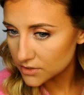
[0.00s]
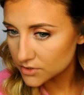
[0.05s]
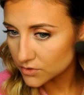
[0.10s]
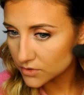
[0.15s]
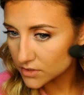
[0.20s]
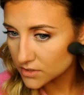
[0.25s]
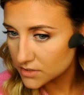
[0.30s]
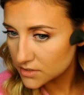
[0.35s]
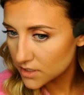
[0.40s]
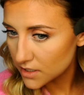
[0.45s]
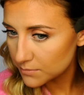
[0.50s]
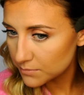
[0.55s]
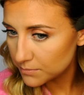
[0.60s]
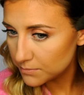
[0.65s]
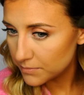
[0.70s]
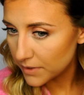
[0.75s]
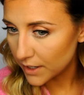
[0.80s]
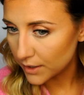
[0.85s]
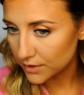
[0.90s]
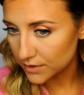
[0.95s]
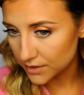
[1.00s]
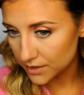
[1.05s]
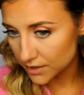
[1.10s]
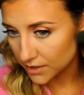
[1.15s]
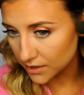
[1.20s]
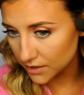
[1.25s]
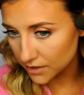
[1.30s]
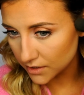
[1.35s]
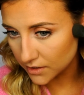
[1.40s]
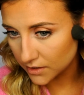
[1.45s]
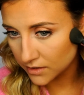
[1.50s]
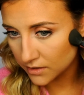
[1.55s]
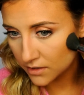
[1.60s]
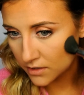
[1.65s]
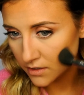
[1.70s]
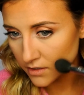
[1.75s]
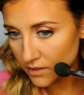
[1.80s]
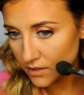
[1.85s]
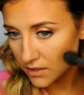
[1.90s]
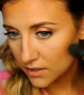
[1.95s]
towards the back of the ear,
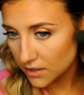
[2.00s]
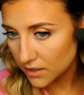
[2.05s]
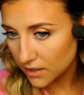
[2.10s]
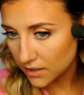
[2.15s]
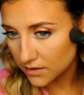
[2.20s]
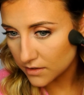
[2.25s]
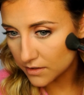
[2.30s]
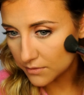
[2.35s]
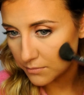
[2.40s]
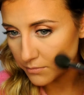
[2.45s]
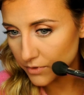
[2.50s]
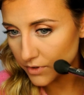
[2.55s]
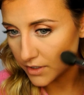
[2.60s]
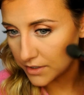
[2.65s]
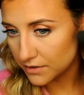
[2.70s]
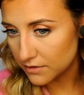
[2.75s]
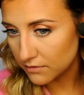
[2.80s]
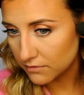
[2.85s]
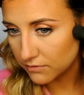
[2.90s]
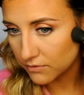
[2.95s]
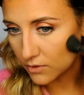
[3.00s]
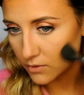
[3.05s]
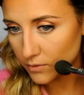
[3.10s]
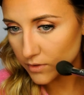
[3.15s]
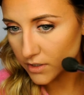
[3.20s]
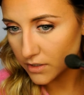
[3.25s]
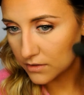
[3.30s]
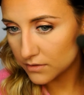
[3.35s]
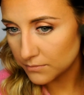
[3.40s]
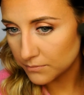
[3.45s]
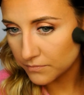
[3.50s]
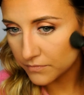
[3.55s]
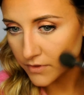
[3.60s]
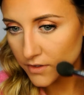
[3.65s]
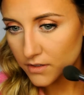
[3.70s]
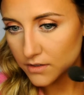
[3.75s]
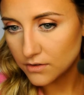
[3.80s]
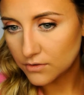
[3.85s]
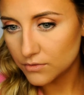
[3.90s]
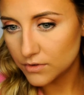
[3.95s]
and then blend it forward.
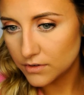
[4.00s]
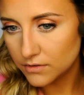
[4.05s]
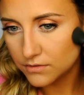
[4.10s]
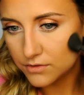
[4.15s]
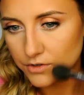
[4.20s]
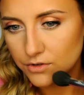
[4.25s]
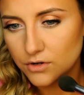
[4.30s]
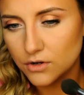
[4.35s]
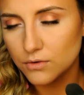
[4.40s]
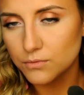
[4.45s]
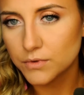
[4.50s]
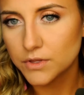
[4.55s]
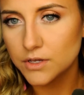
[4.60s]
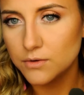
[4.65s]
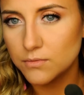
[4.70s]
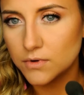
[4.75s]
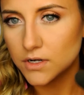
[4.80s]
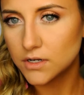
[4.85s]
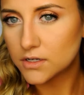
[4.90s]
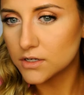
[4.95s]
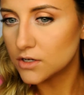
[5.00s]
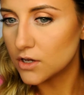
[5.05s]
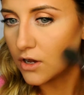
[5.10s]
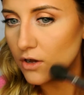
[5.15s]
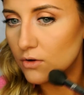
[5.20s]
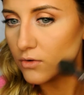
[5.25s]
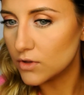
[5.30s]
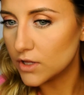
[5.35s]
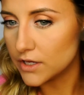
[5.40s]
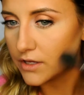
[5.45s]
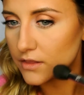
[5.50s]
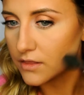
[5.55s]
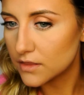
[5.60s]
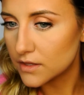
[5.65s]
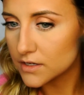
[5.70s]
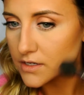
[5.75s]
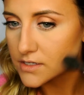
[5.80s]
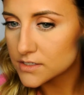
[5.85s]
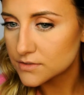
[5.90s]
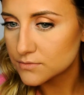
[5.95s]
You don't really want to go like
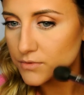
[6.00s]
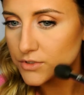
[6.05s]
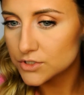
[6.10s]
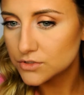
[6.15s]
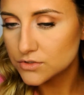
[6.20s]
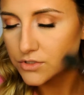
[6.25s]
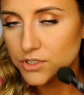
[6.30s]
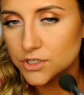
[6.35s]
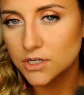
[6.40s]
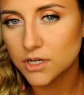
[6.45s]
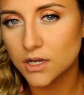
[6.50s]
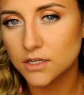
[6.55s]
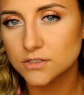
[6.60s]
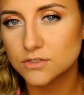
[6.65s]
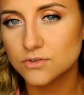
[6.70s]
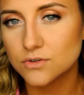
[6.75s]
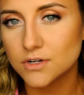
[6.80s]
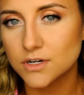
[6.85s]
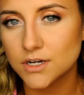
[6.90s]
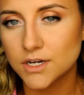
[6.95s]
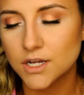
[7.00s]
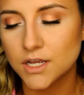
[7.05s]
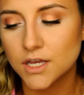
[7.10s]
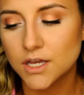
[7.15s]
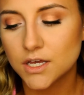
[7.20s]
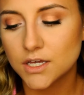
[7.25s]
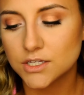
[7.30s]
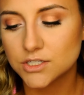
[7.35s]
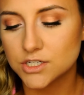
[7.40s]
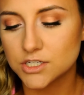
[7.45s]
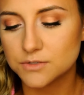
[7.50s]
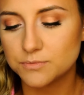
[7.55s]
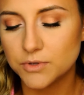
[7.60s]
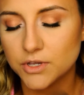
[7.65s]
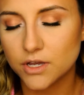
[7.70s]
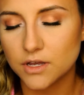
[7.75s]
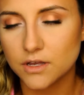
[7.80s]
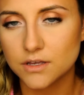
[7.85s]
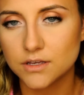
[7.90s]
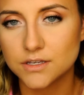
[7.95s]
this when you do your contour, just
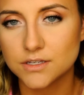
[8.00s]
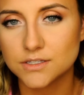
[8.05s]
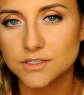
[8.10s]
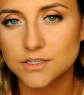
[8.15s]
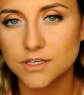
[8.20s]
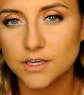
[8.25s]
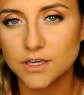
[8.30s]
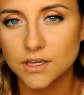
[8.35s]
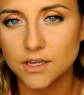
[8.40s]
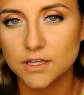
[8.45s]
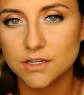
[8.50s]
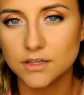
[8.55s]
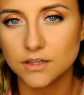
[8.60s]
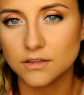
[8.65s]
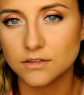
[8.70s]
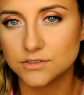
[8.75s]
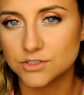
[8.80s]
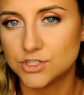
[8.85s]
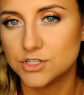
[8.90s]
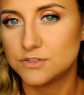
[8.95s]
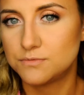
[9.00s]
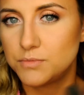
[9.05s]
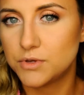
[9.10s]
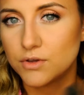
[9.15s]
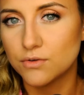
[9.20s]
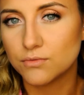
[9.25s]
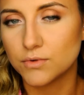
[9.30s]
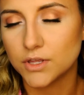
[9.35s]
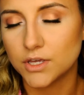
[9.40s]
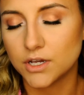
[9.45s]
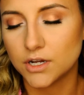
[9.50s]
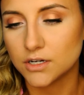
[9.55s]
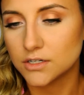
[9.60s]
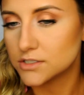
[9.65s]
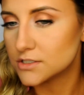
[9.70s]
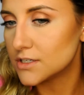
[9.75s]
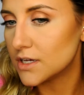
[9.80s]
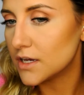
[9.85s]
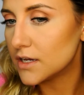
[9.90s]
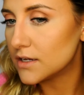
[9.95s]
because it can just be a really
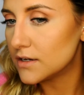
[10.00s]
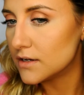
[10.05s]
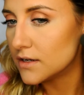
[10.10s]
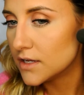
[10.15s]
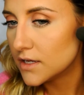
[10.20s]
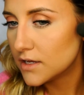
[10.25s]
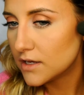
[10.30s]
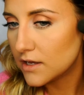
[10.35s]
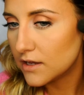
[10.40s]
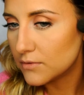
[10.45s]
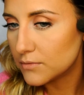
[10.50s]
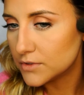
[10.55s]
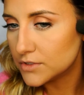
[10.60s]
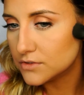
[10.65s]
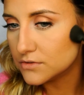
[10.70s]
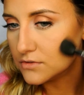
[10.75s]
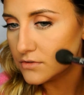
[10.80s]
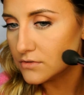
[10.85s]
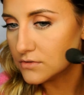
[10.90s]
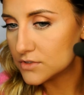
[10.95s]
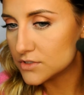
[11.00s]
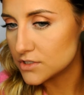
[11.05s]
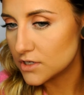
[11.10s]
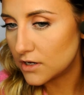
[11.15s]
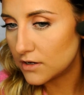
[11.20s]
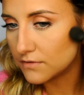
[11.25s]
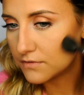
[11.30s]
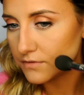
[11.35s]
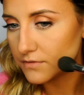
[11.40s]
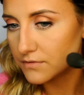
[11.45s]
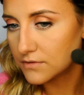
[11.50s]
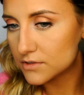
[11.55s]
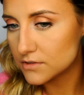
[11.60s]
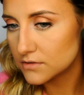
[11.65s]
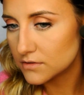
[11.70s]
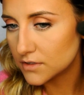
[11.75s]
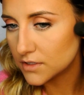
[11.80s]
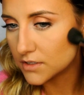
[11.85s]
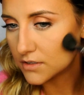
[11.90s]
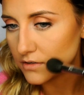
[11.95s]
harsh line, and when you do soft
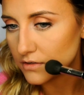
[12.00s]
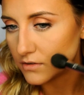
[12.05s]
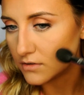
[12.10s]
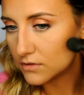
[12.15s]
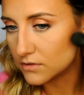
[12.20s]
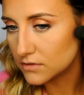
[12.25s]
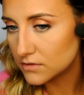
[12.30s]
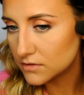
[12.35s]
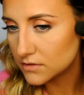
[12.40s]
little